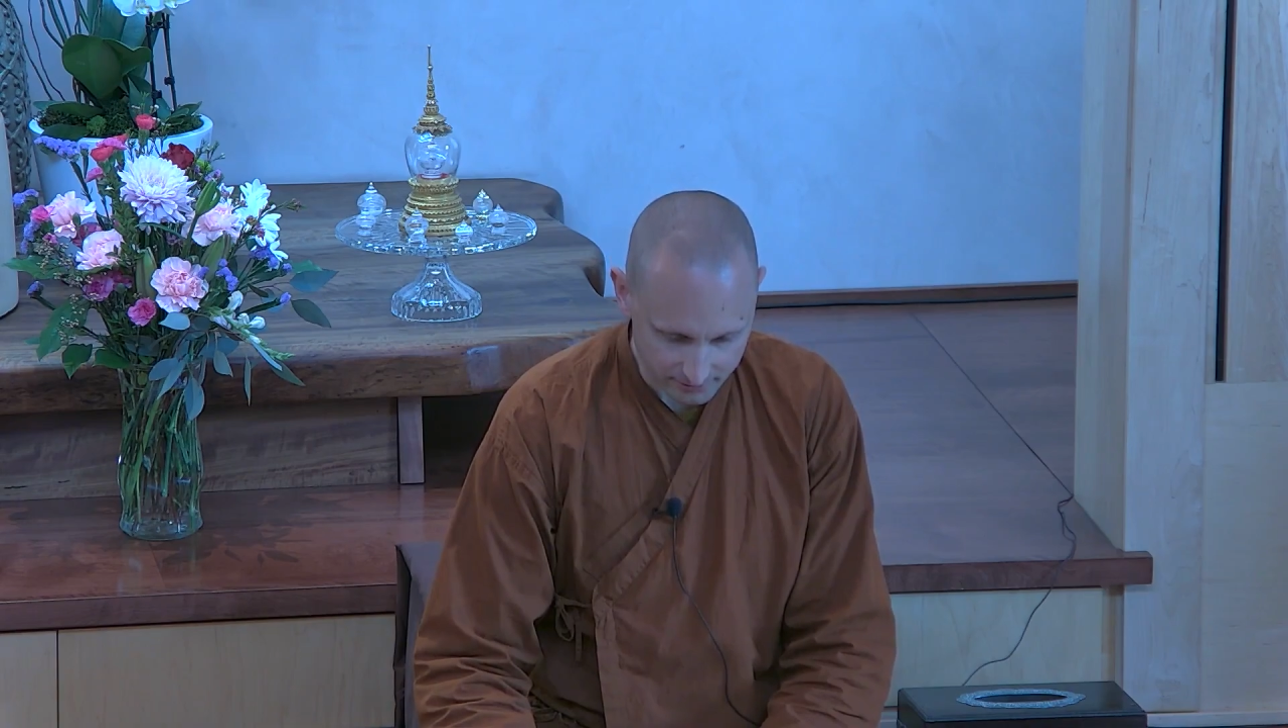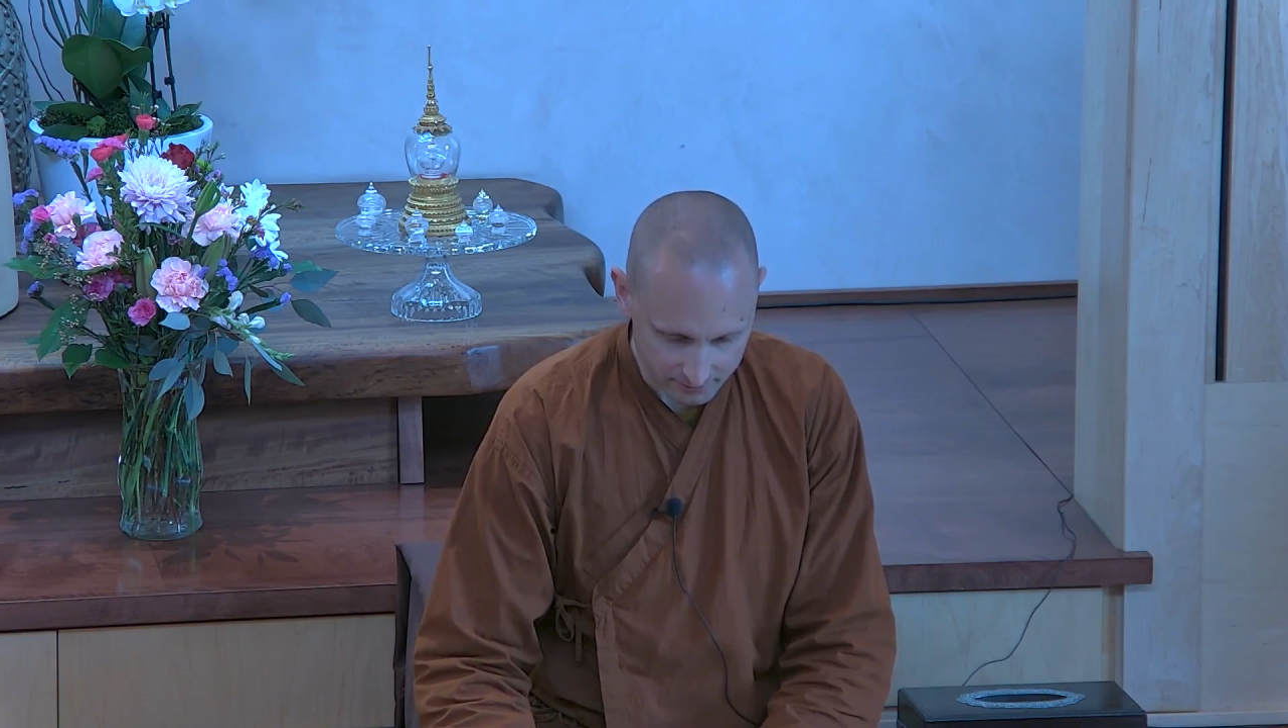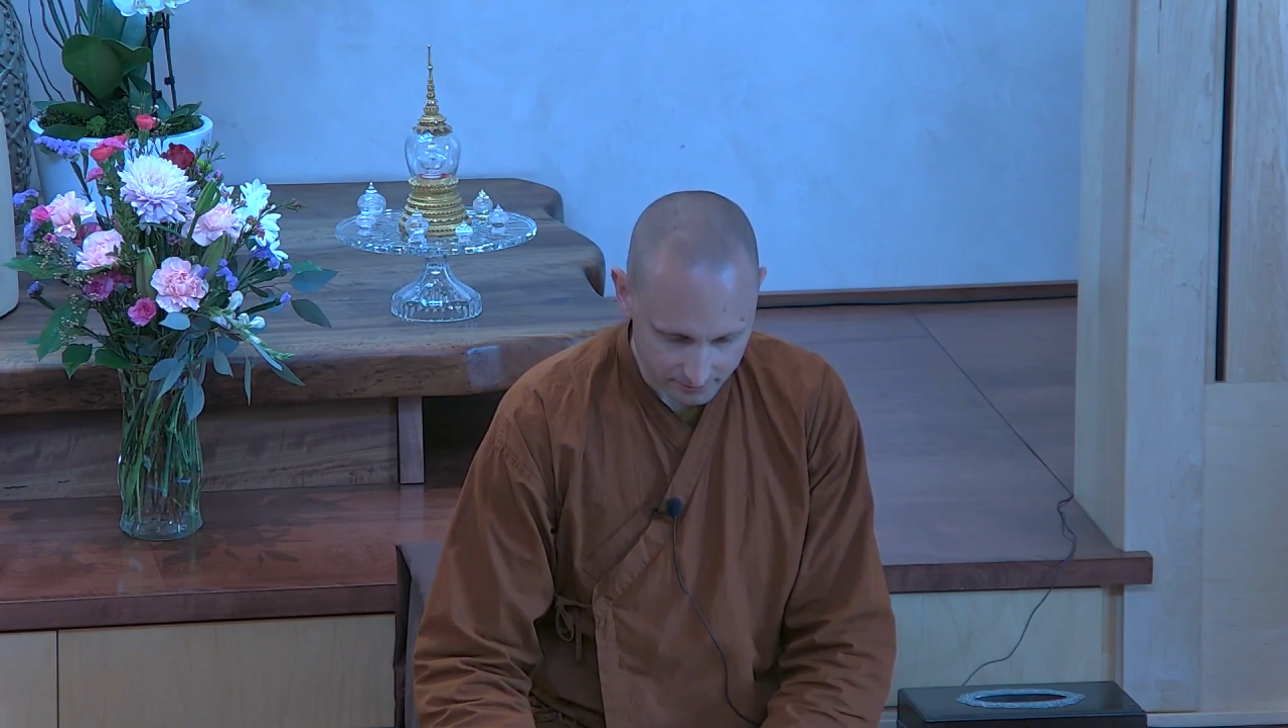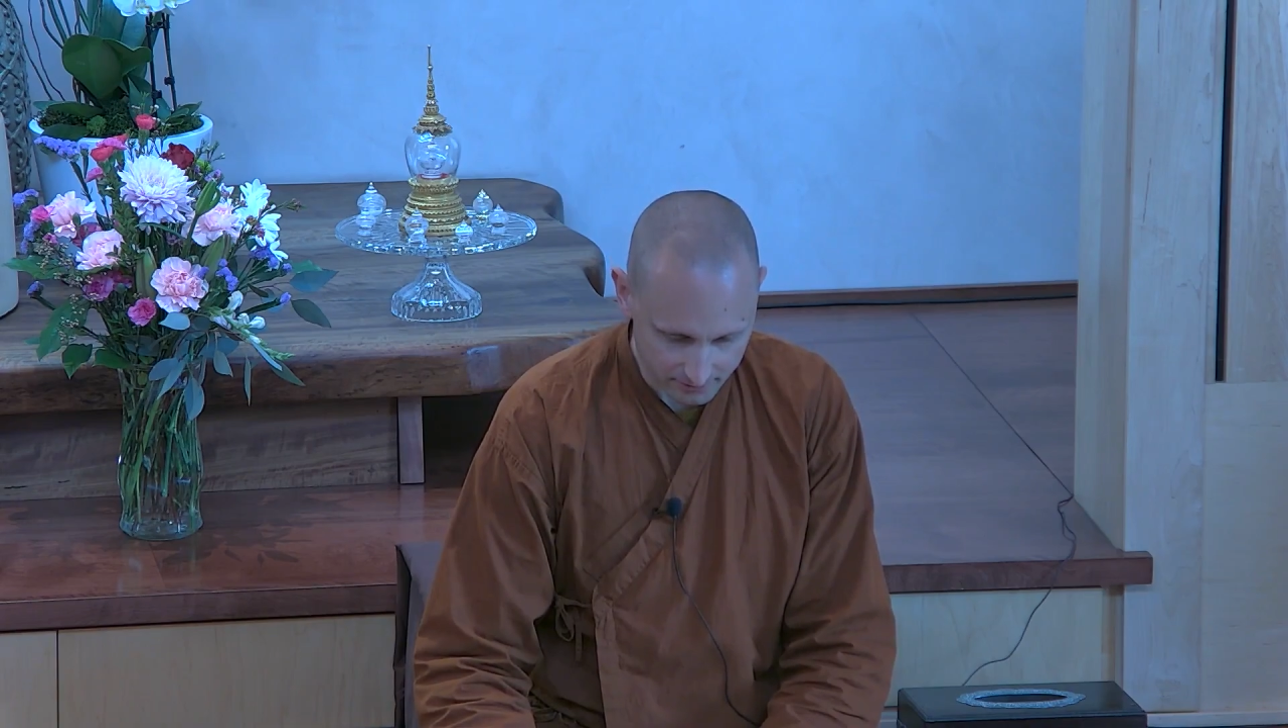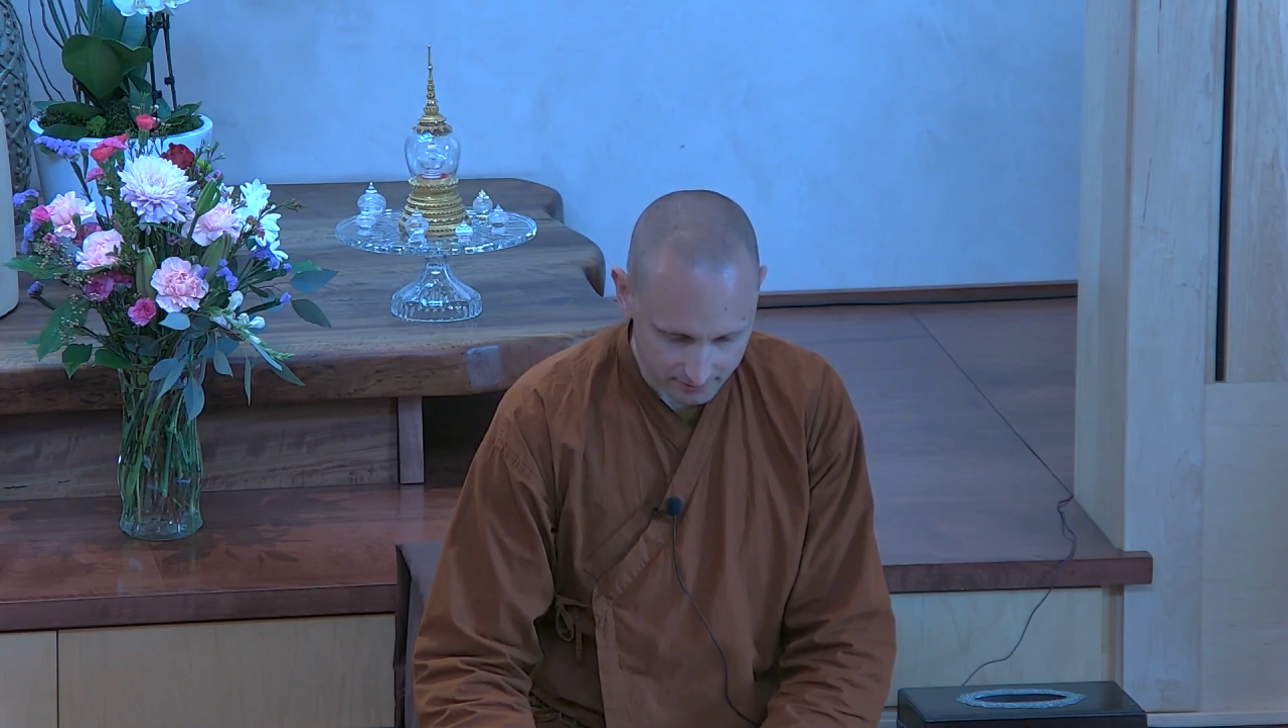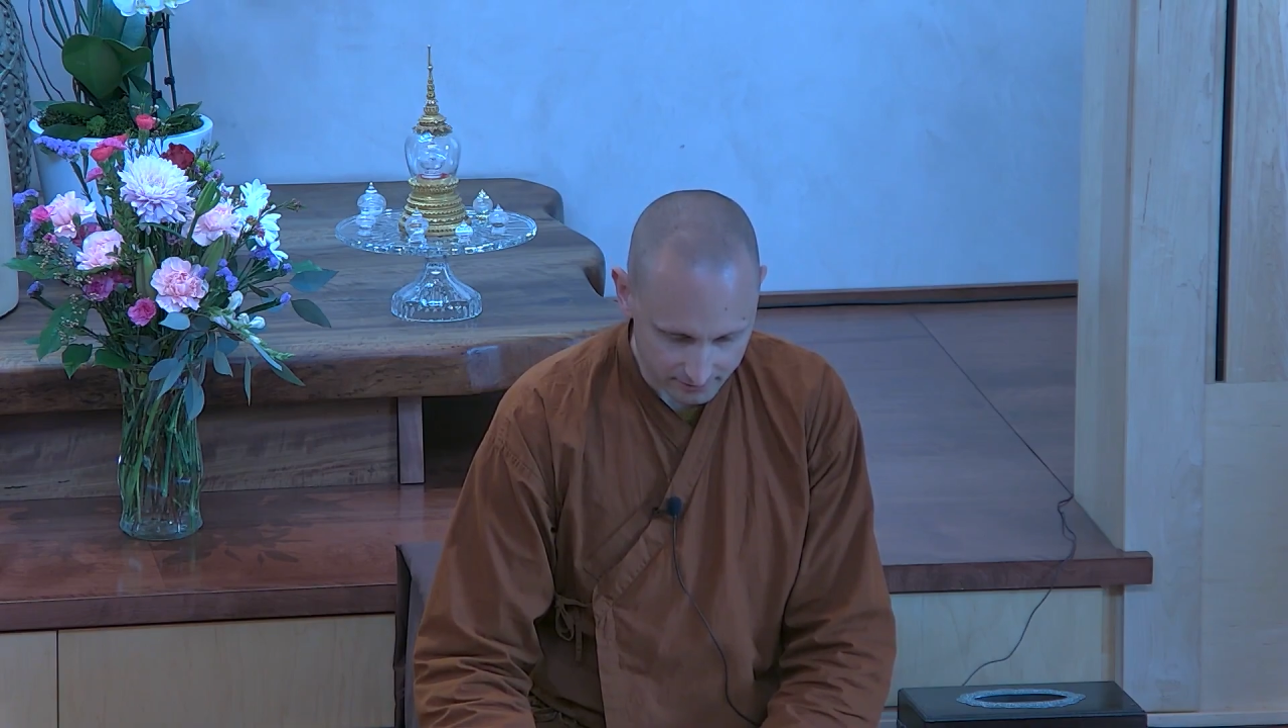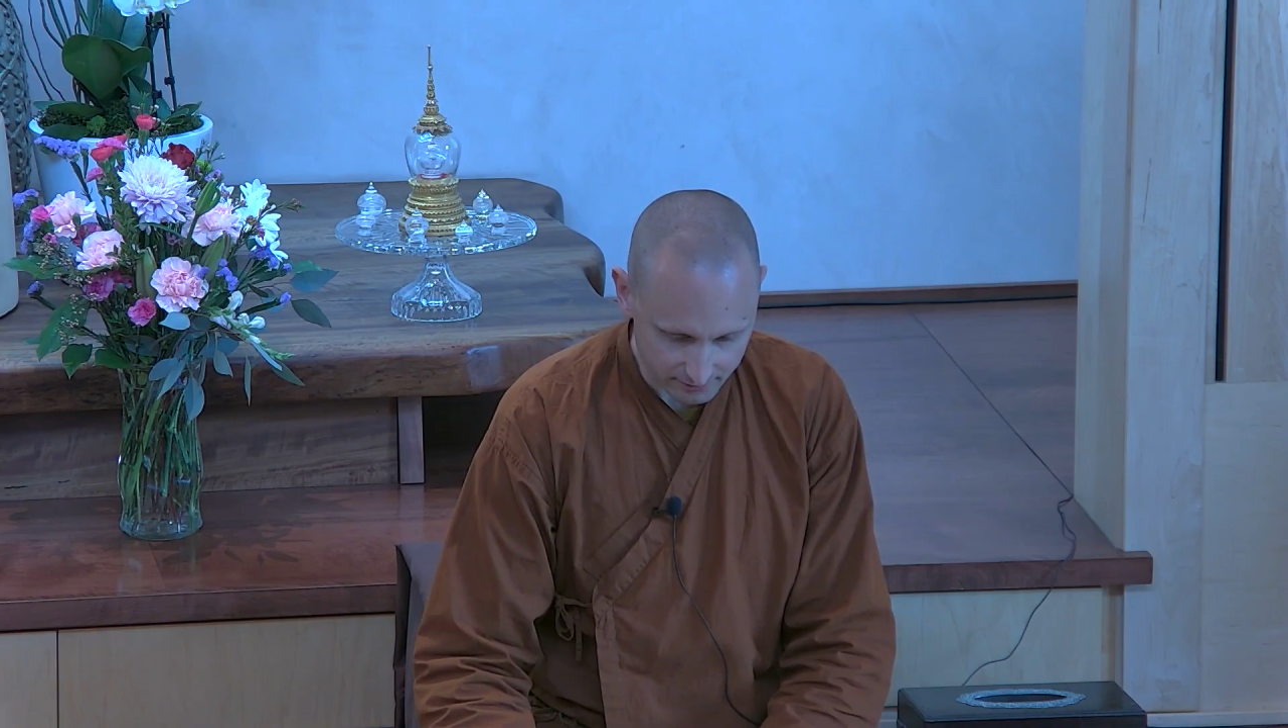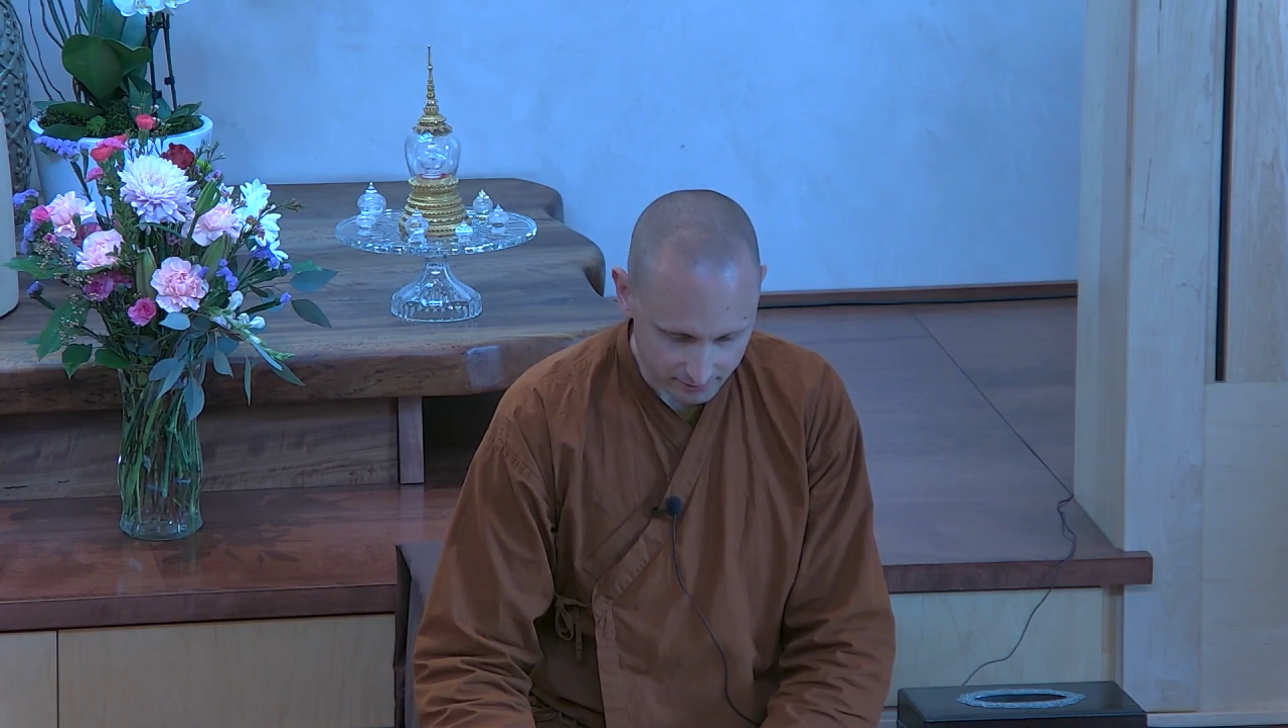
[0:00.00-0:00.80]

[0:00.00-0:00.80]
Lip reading: One and told